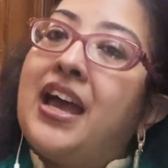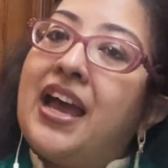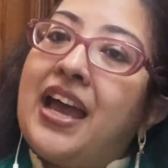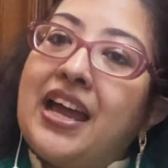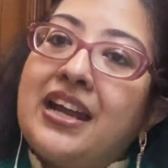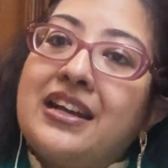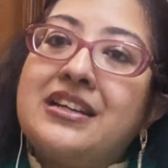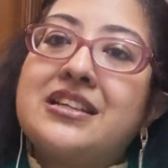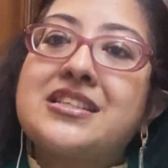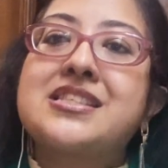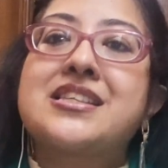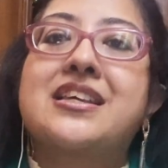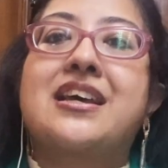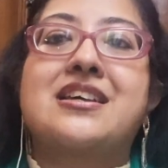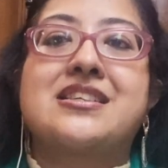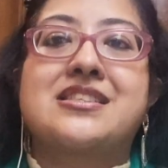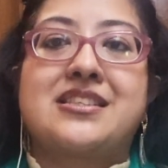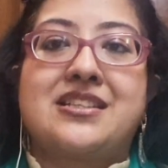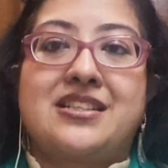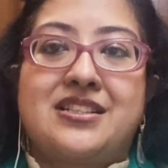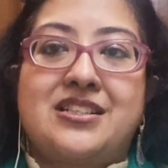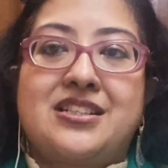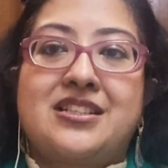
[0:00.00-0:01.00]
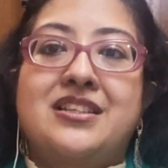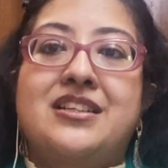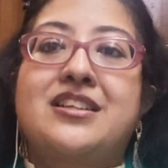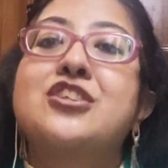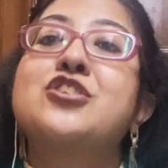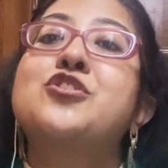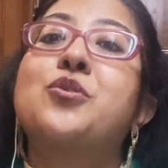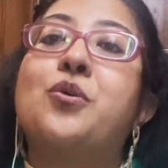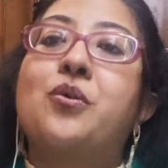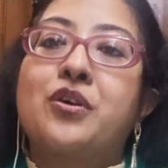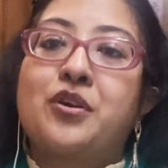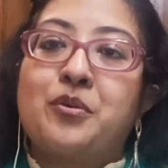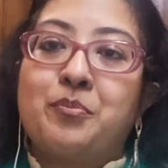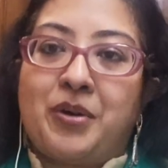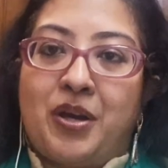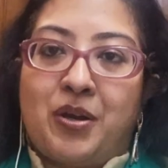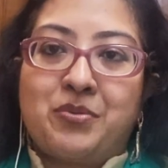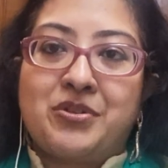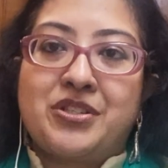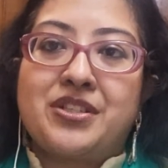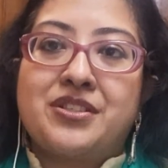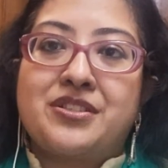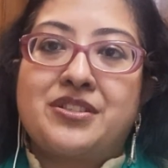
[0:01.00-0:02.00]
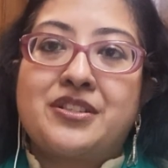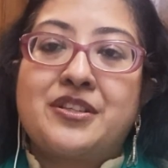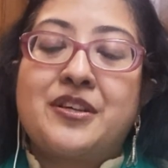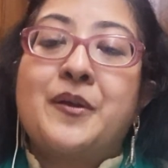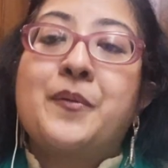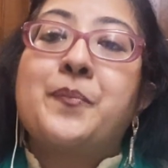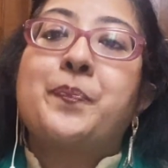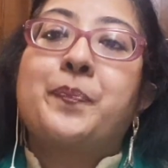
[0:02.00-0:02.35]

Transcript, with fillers: and discuss it, talk about it.